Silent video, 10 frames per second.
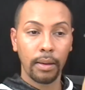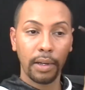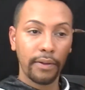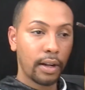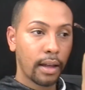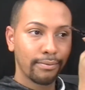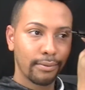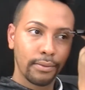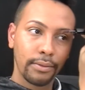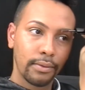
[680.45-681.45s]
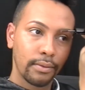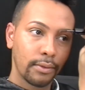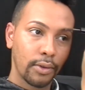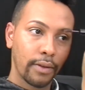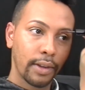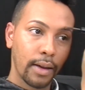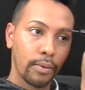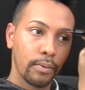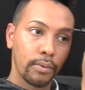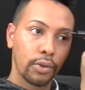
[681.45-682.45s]
But if you're not going for that
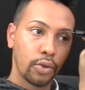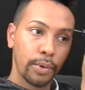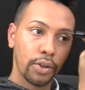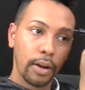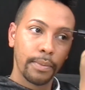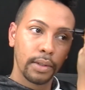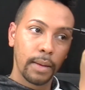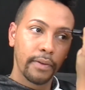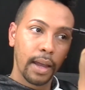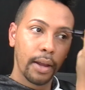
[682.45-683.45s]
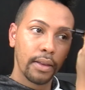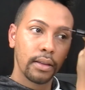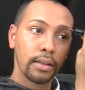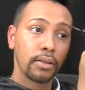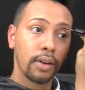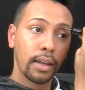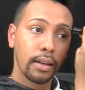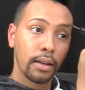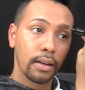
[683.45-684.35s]
super sharp type of eyebrow, then this is great.